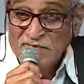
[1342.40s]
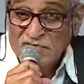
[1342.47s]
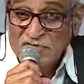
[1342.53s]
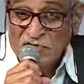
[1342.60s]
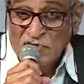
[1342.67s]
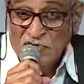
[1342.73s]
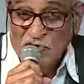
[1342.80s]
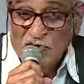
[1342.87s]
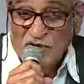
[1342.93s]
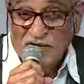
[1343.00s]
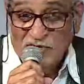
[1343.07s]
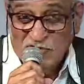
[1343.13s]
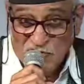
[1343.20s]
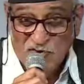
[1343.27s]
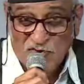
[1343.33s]
so you
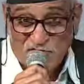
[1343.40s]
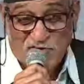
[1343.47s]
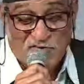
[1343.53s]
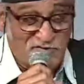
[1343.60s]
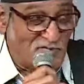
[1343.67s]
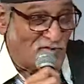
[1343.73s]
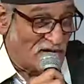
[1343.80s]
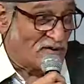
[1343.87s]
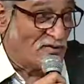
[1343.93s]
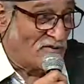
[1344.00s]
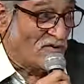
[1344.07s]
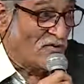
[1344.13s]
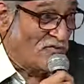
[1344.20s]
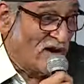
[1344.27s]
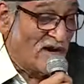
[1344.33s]
can choose
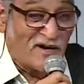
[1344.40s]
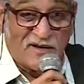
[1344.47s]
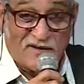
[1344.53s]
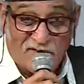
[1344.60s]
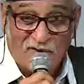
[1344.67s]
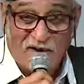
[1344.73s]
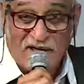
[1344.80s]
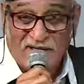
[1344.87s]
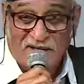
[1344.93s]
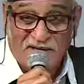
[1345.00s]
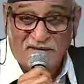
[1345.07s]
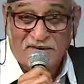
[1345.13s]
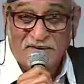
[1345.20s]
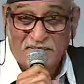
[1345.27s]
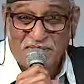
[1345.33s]
whatever way you like
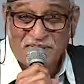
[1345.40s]
it